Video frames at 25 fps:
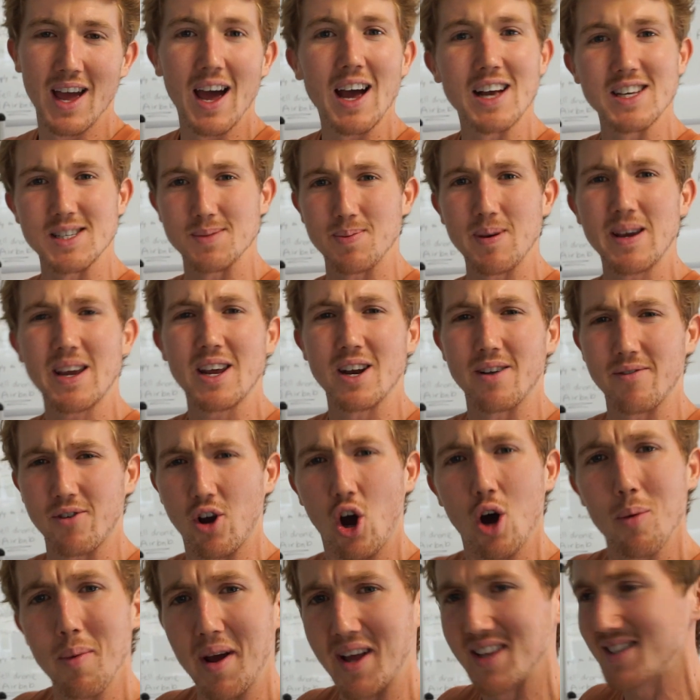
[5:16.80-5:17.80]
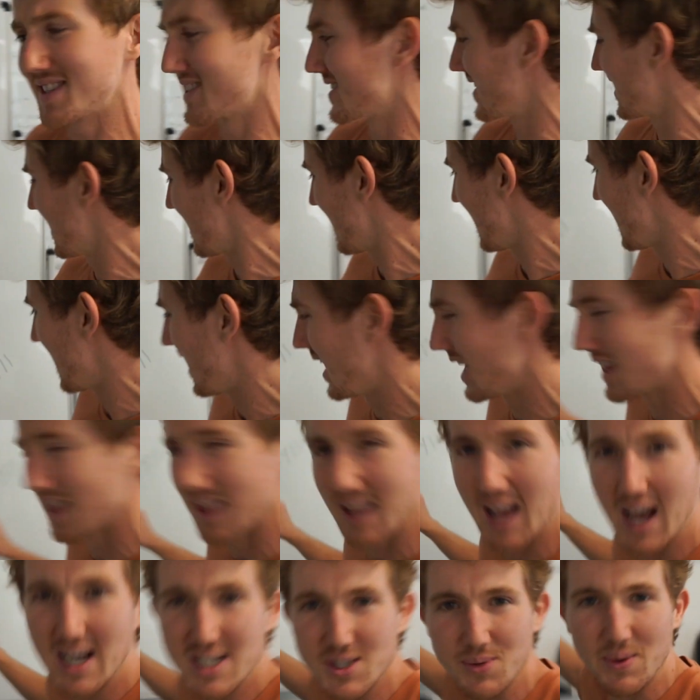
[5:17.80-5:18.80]
And speaking of comments,
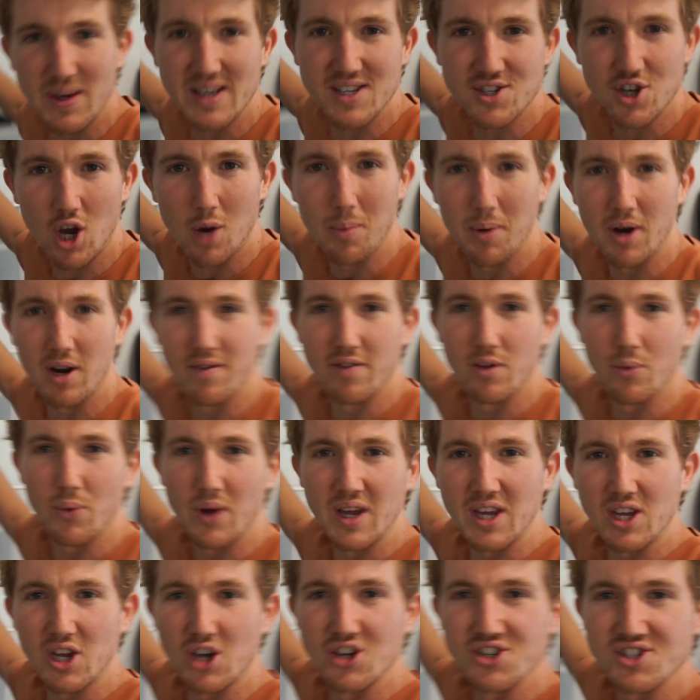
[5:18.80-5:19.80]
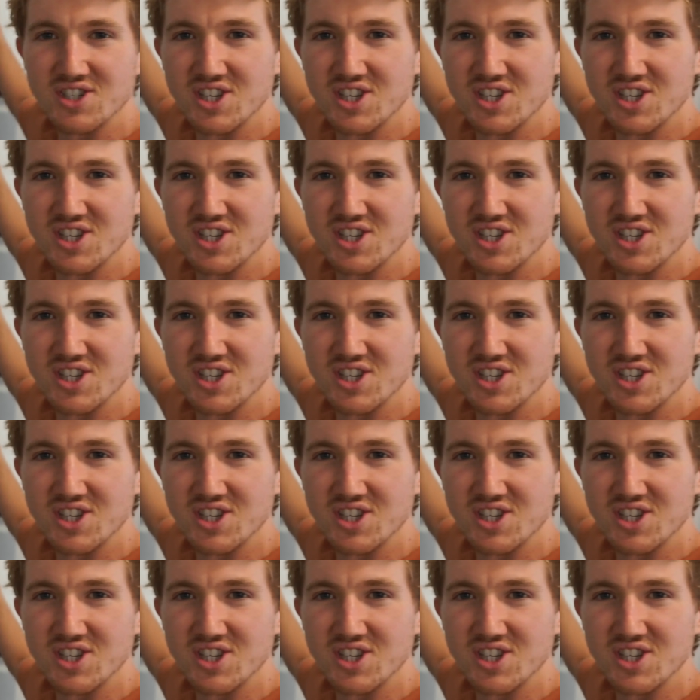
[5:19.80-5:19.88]
last week's comment of the week goes